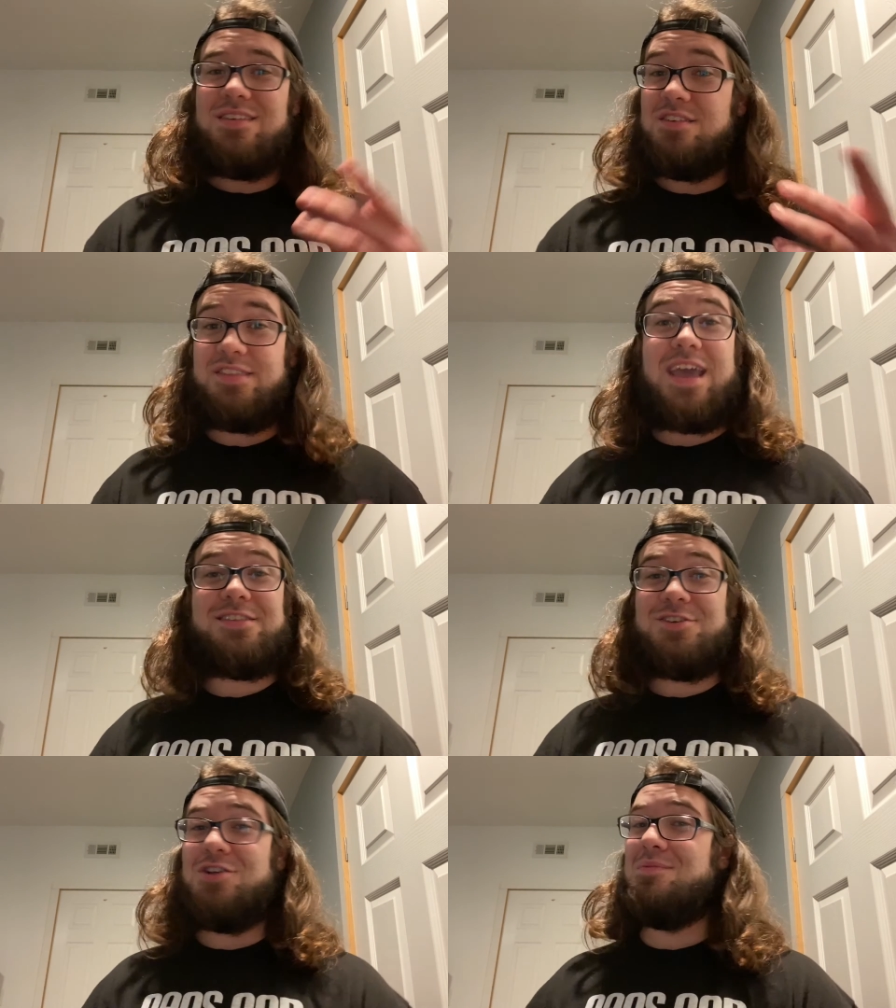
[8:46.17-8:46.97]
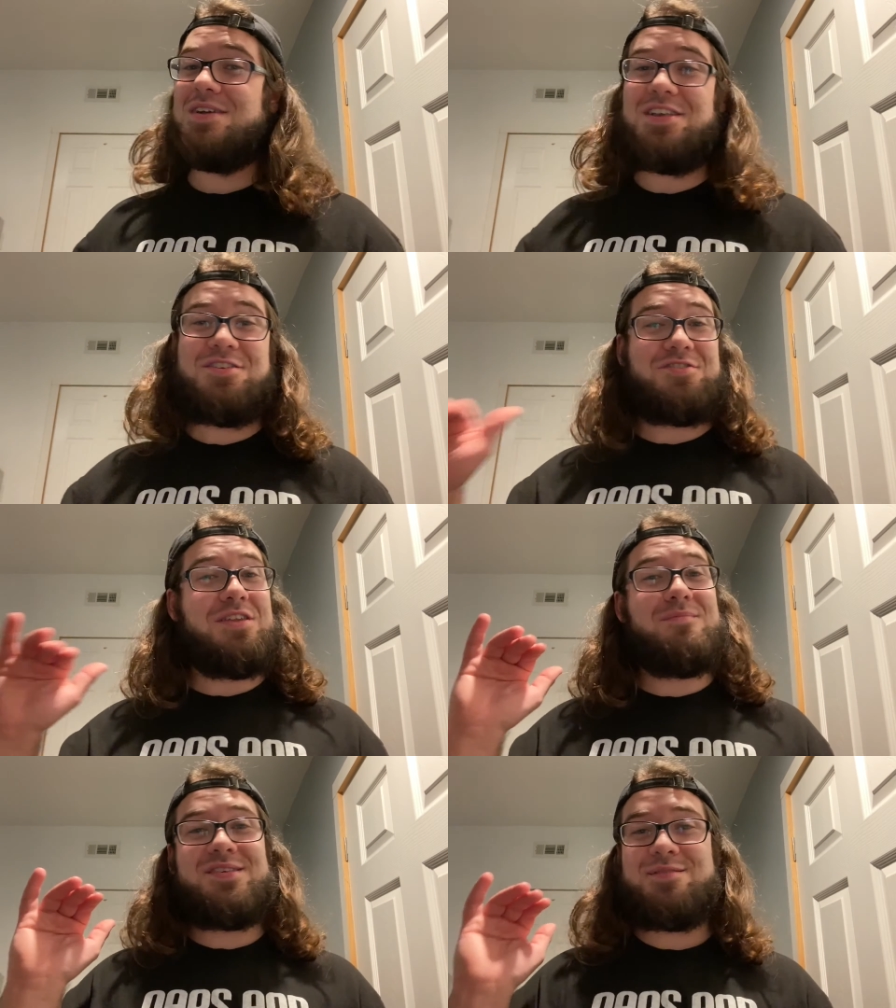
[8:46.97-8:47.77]
Stay tuned because there's
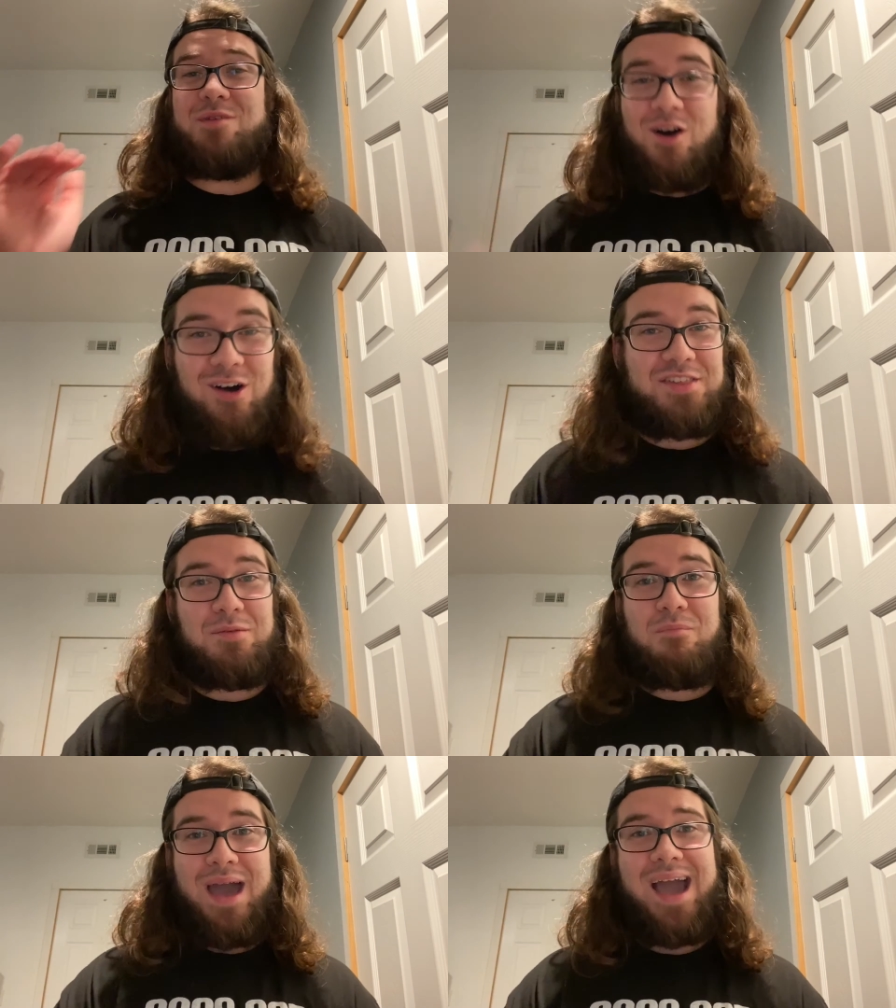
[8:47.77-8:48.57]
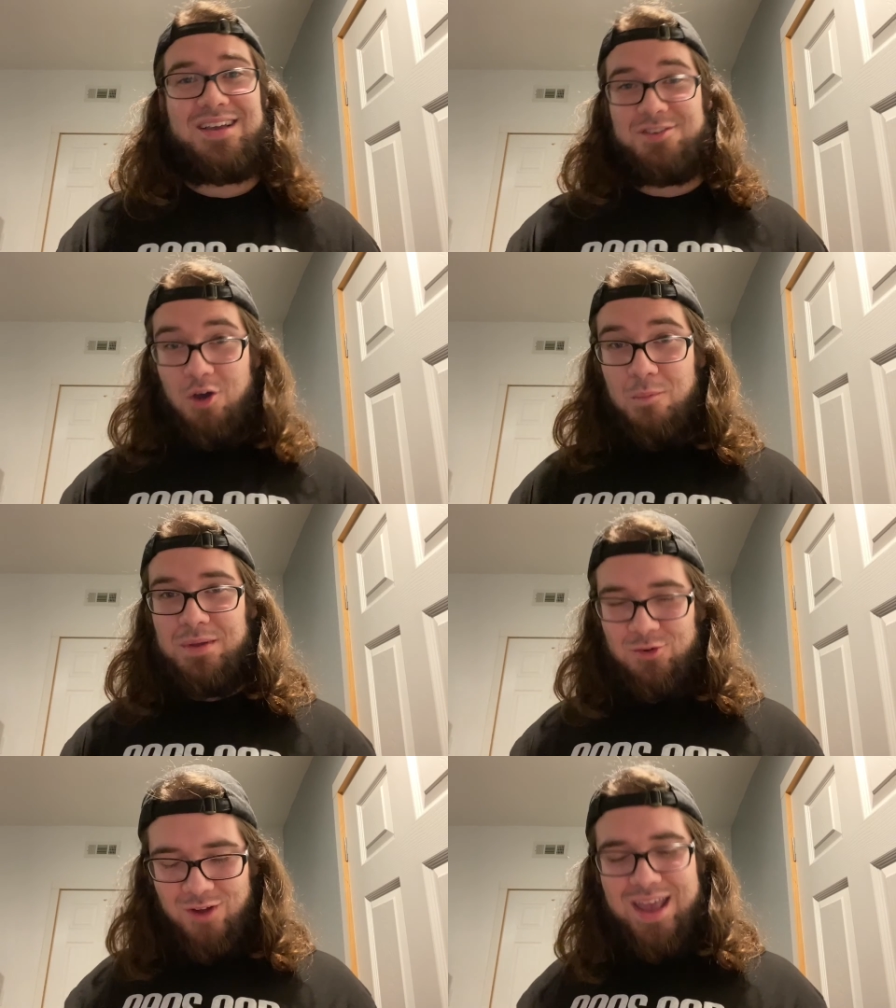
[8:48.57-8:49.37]
gonna be some awesome packs
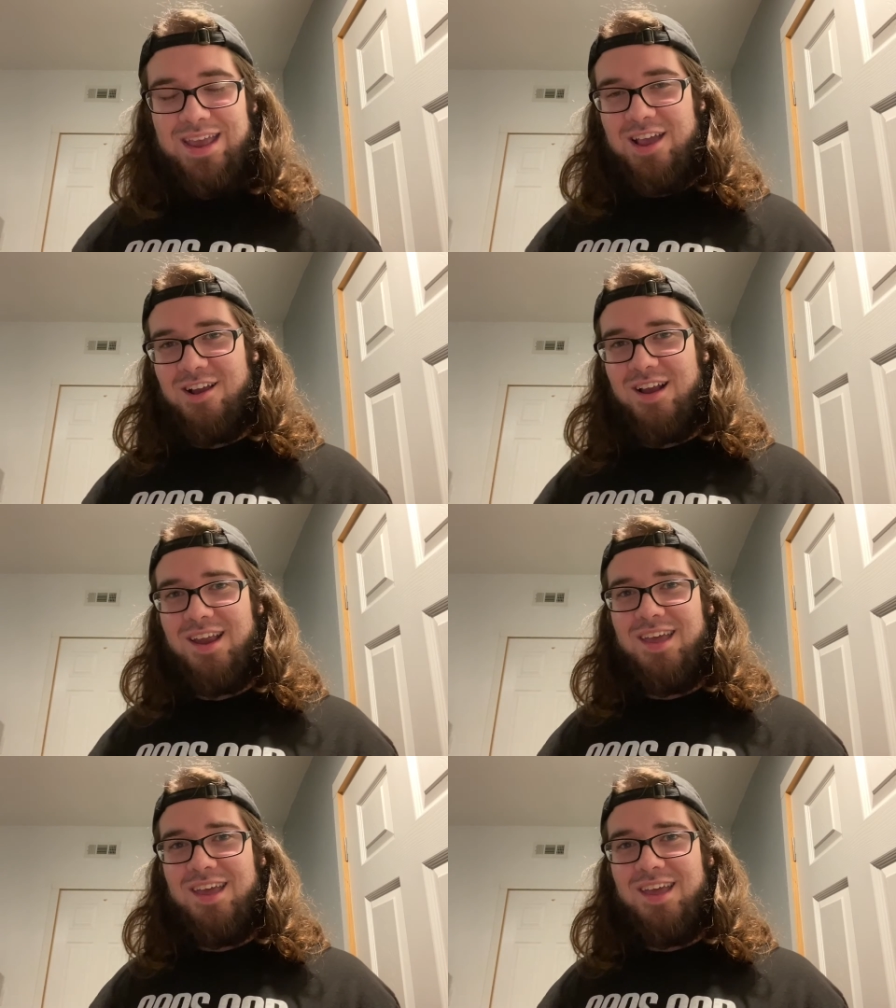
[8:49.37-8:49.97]
opened right here,